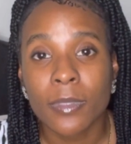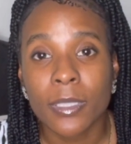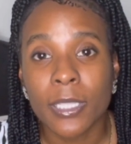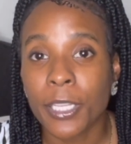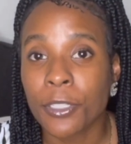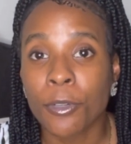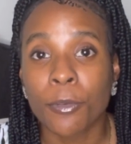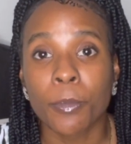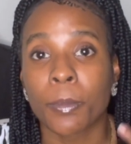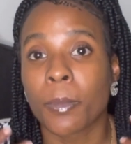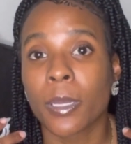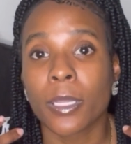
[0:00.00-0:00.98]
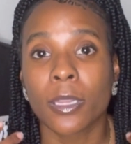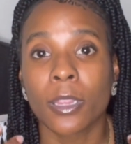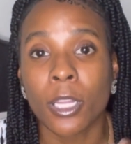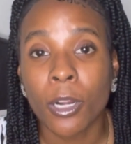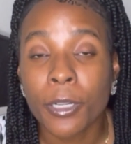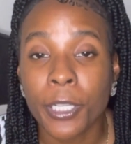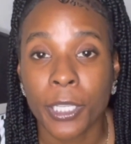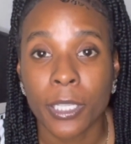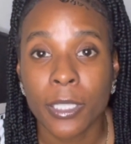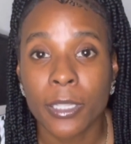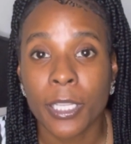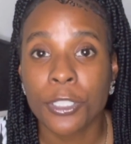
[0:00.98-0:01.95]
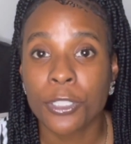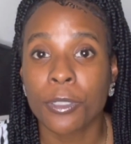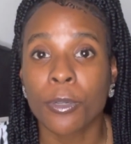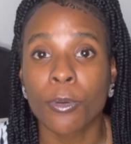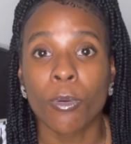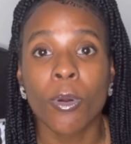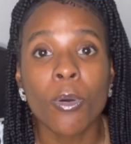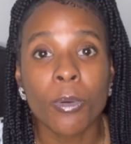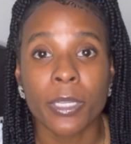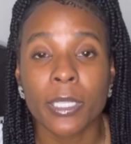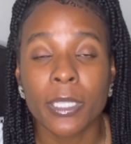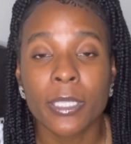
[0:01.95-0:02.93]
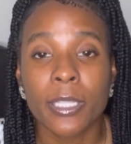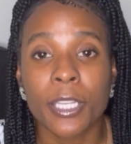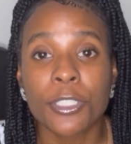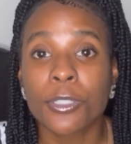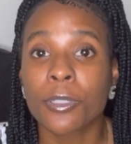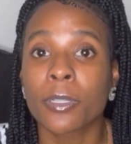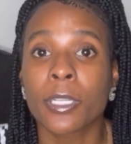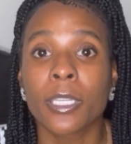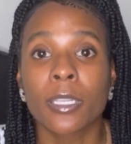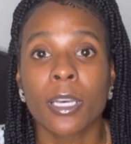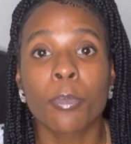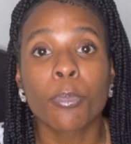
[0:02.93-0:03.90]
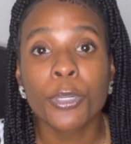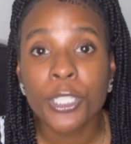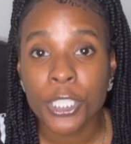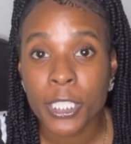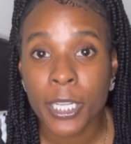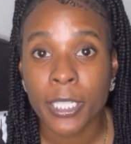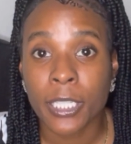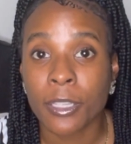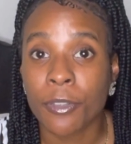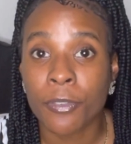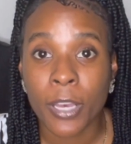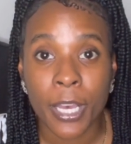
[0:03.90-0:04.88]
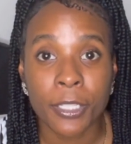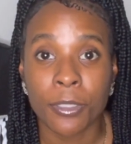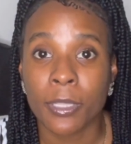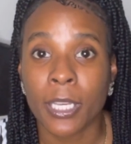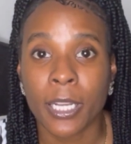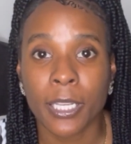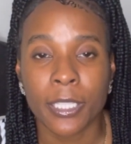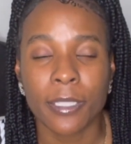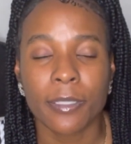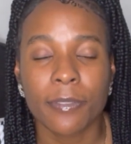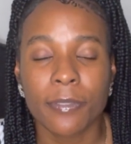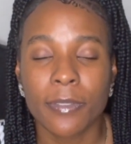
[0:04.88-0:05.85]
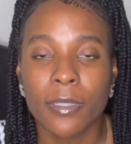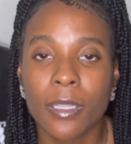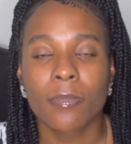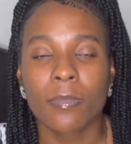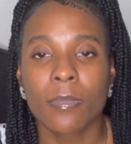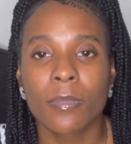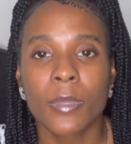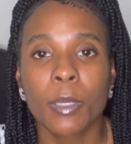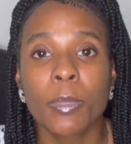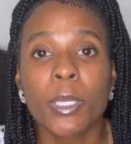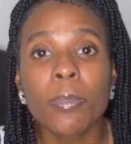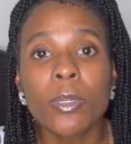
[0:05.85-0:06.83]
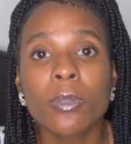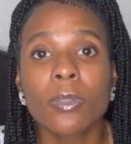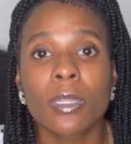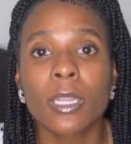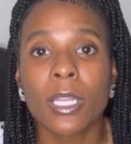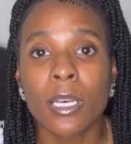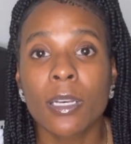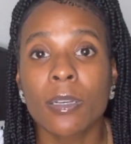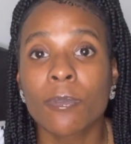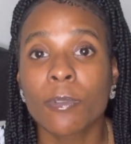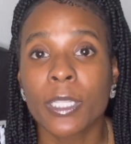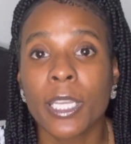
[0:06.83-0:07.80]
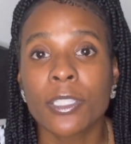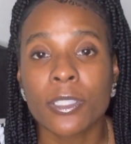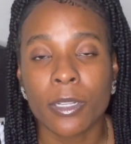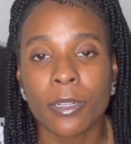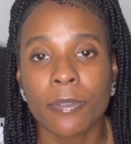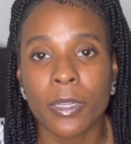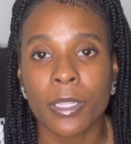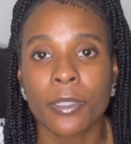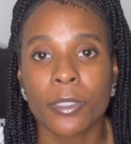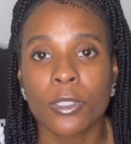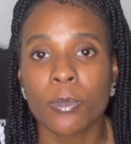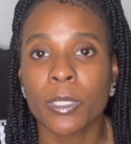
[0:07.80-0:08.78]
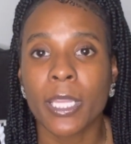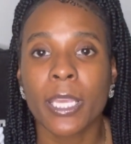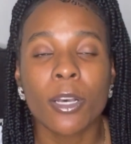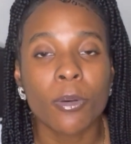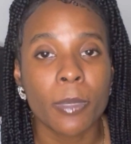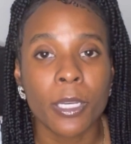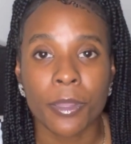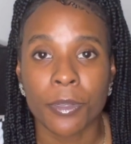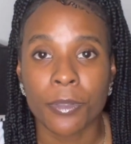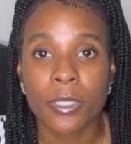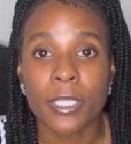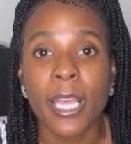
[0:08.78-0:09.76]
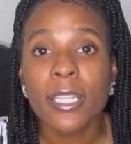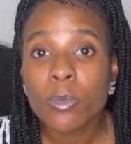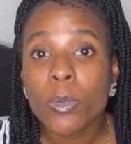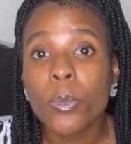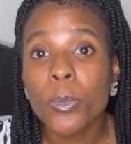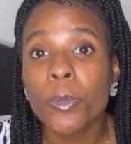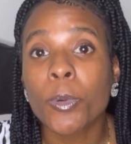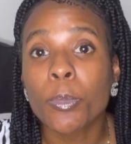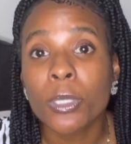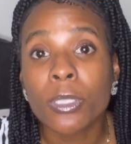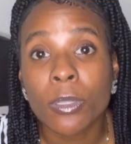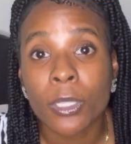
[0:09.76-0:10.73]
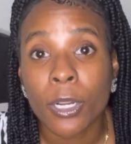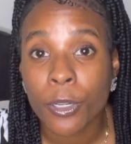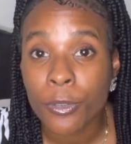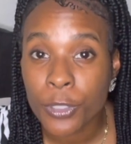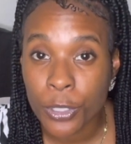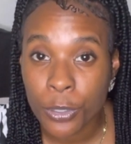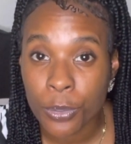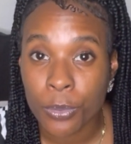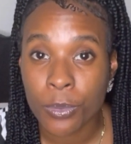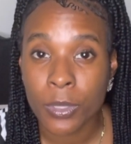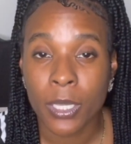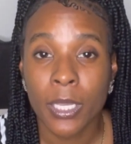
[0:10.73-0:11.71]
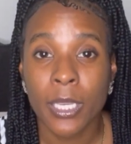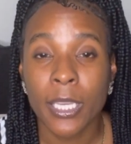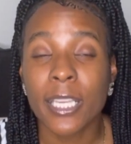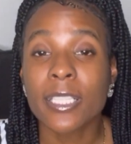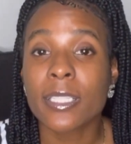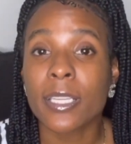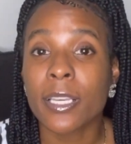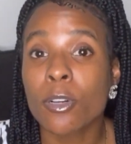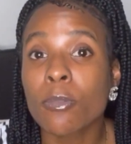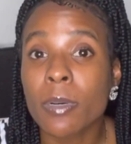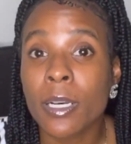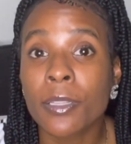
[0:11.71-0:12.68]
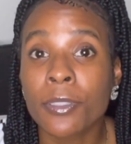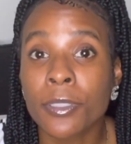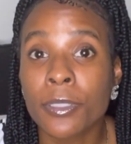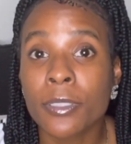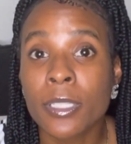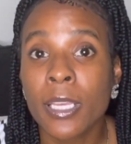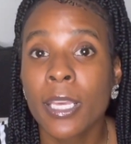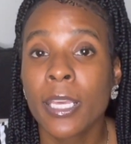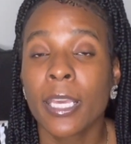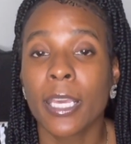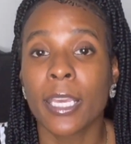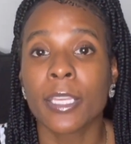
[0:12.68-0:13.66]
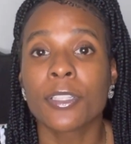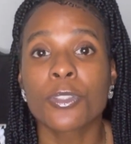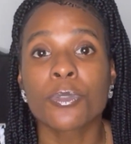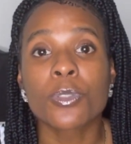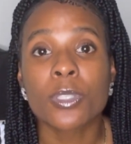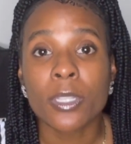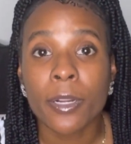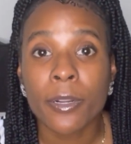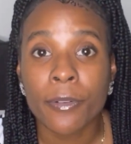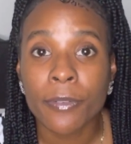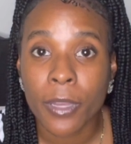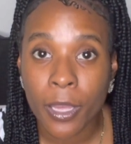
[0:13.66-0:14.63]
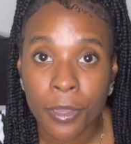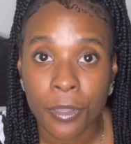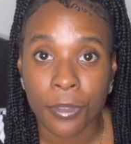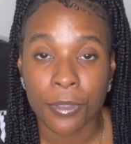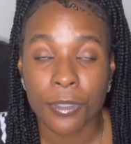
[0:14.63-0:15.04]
That you're learning, that you're growing, that you're appreciating the value that I give. People love when they serve others, when they help others. That's what we were put on the earth to do, is to help others and to serve others.